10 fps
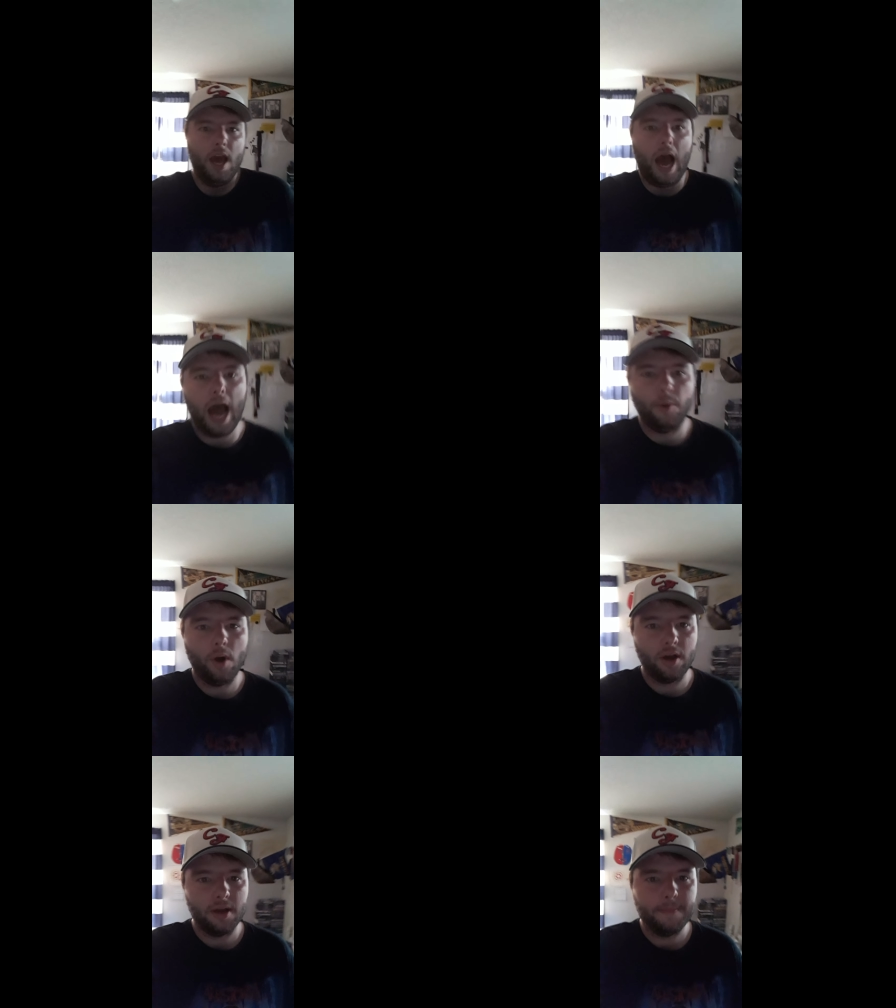I
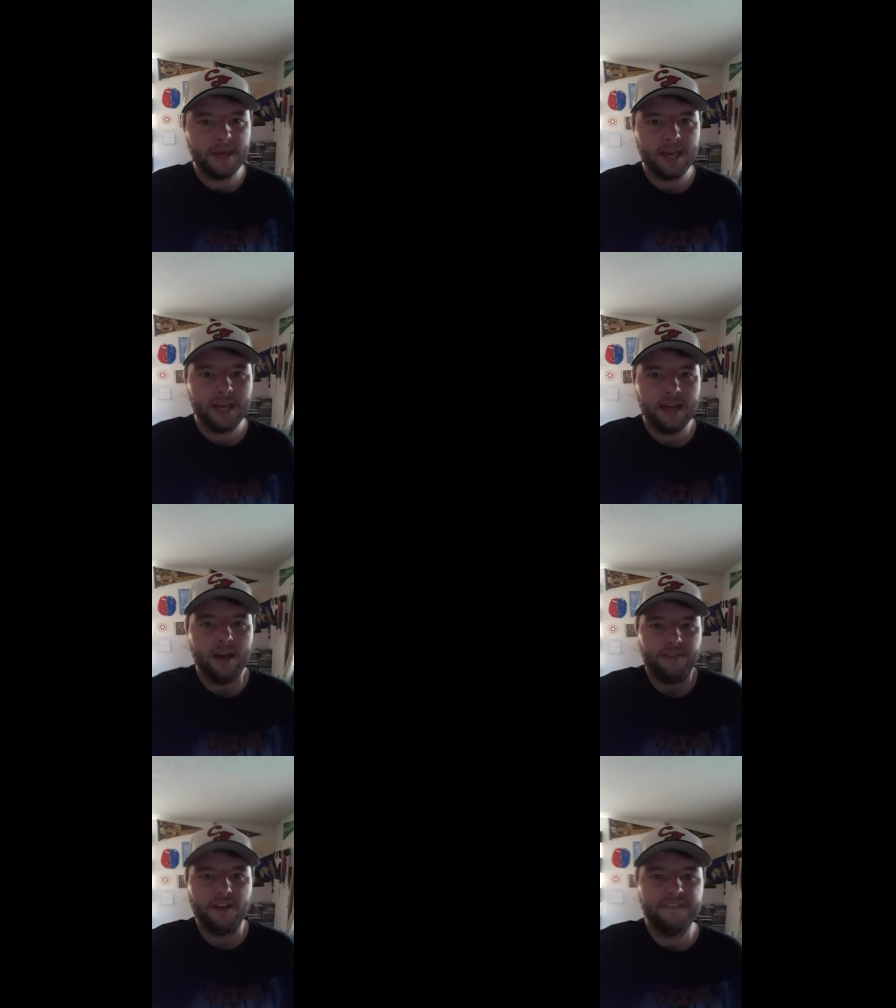wanna be
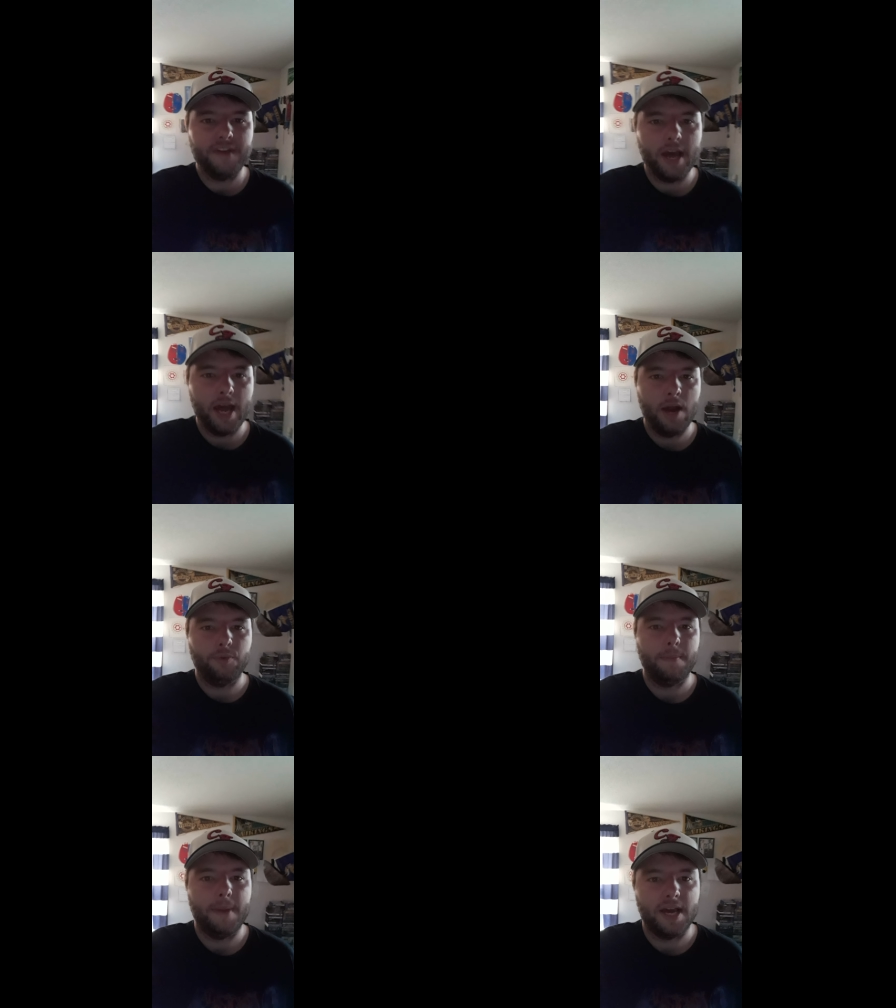the
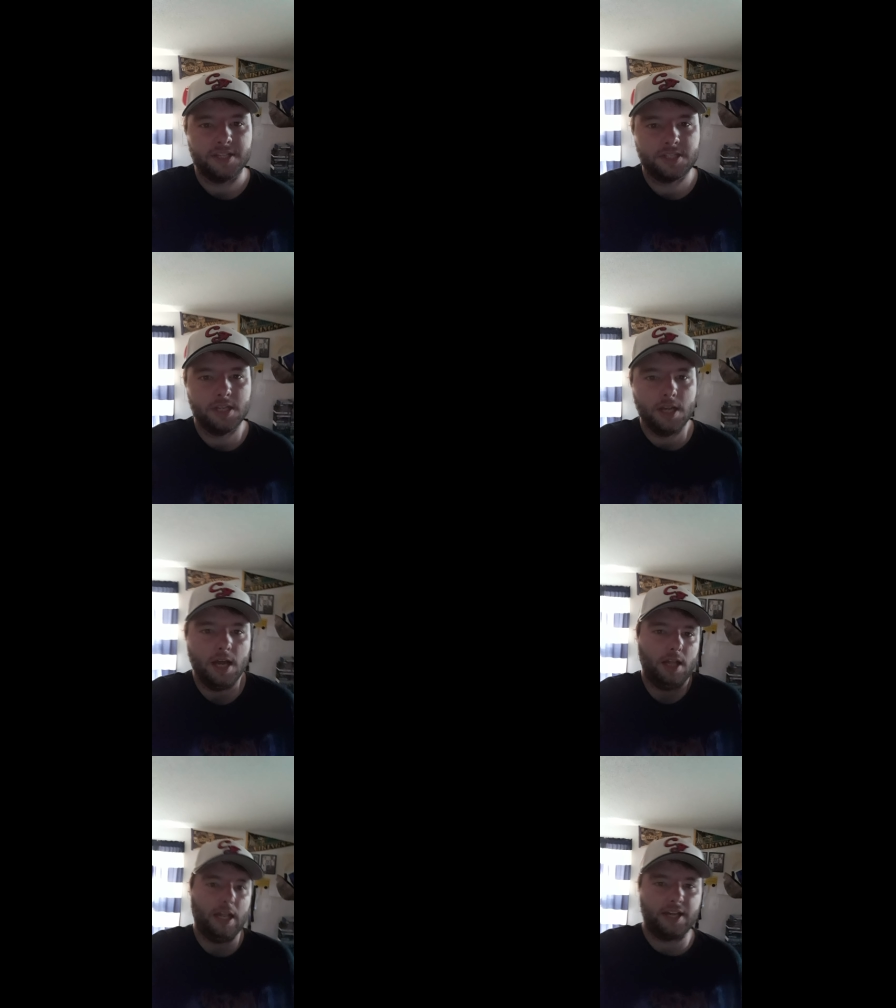very best,
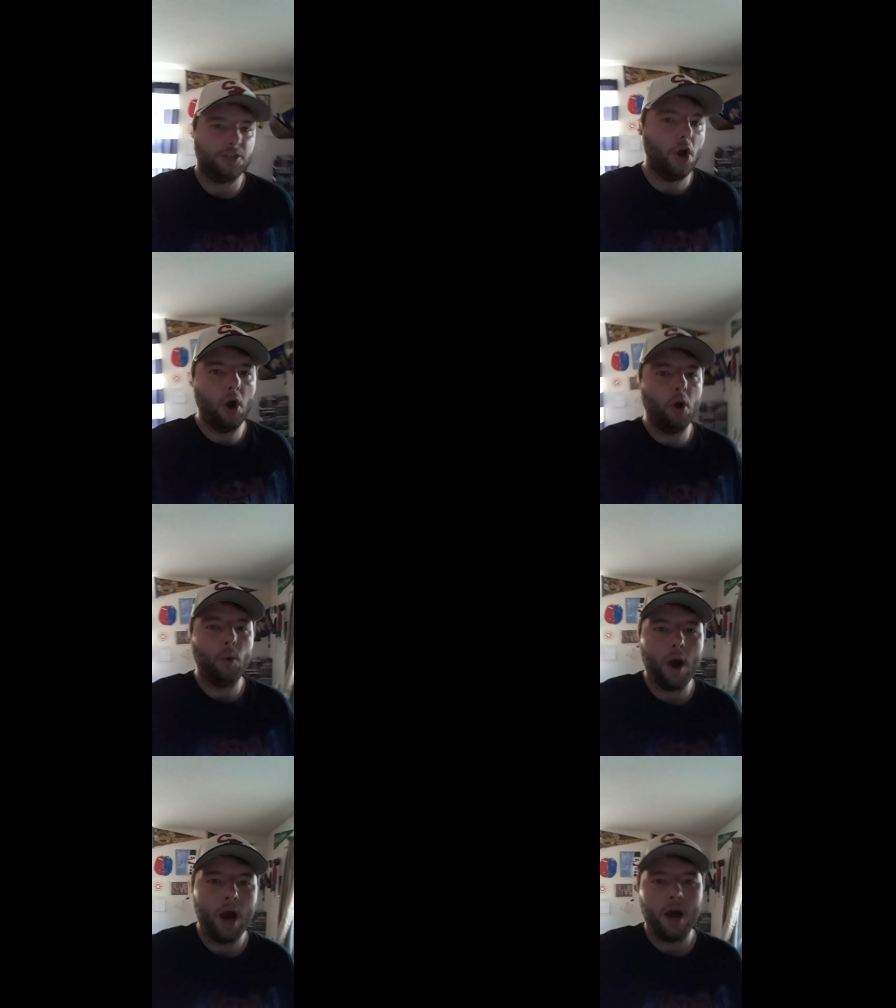like no
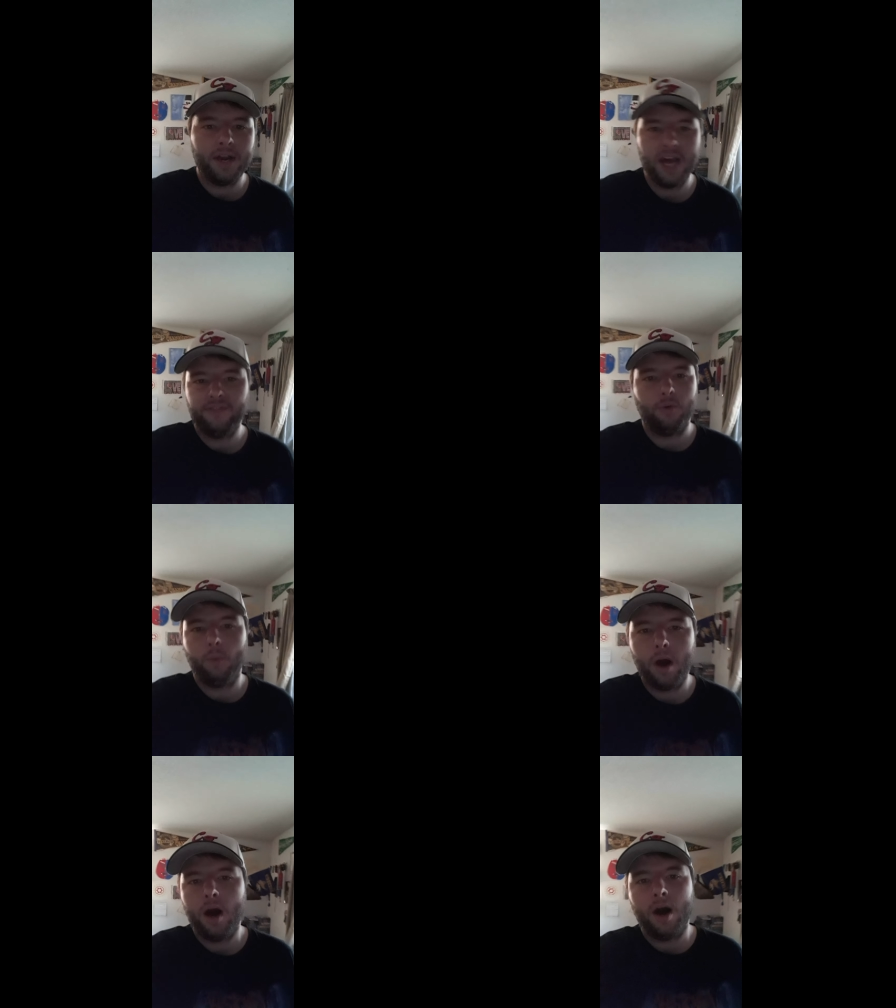one ever
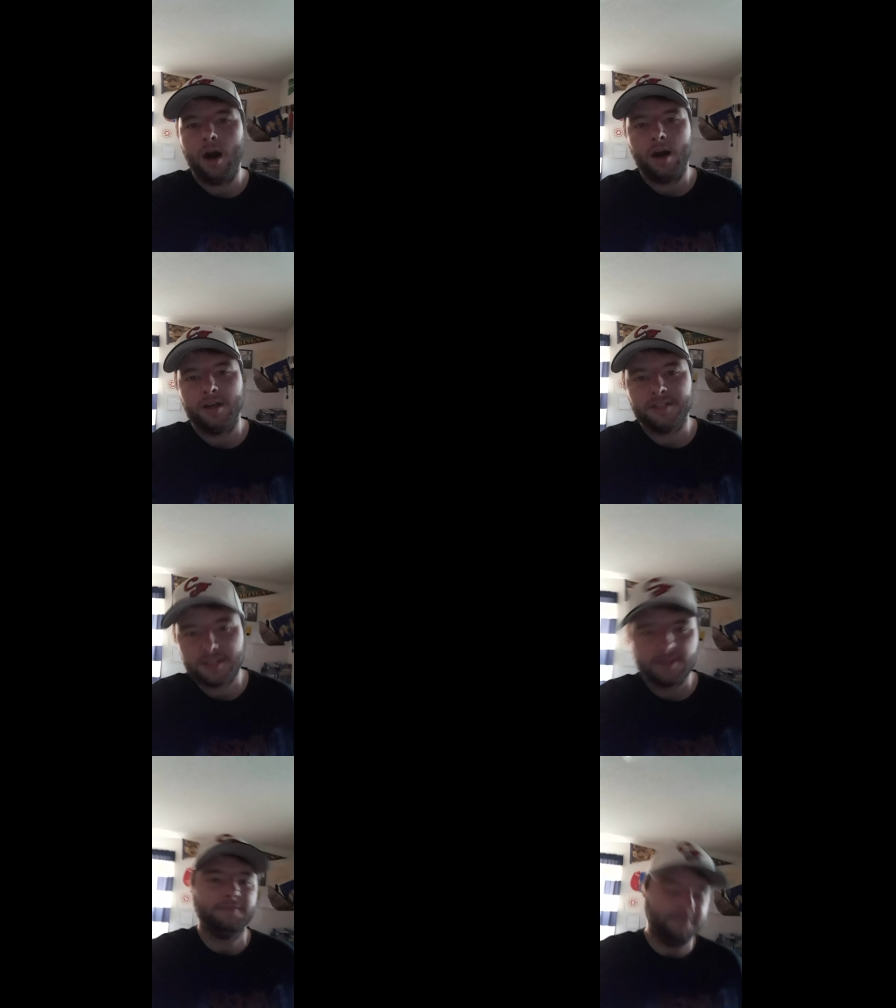
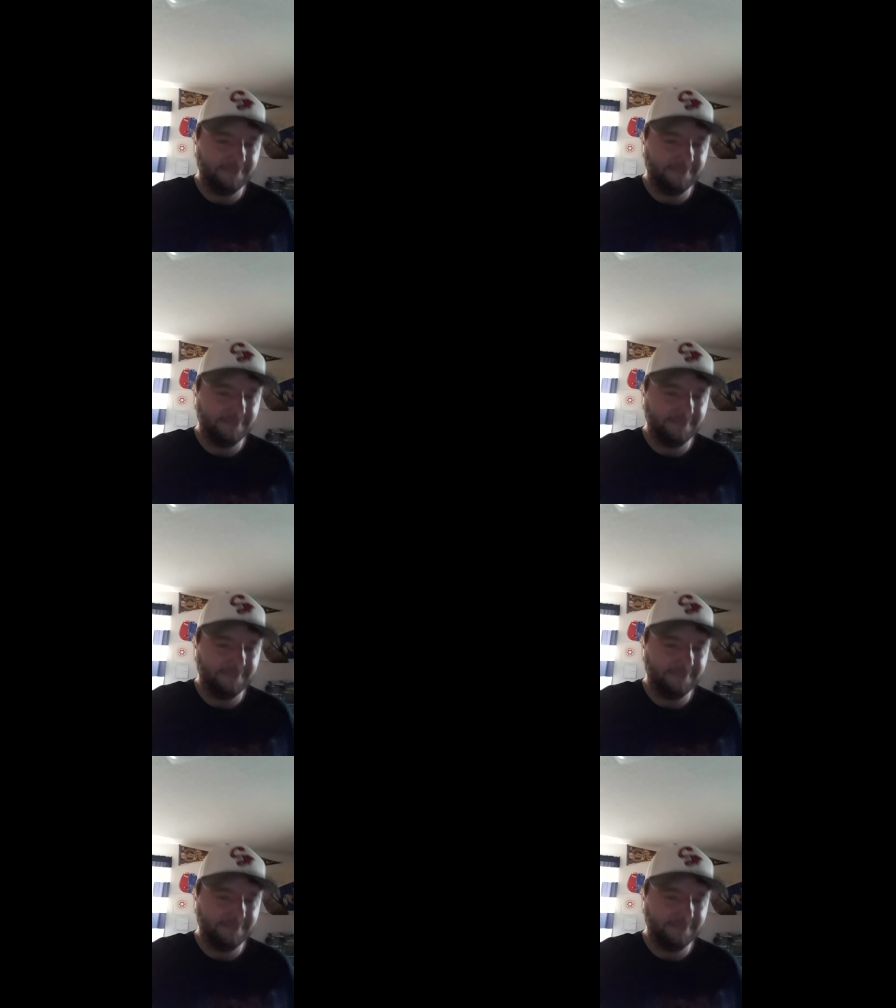was.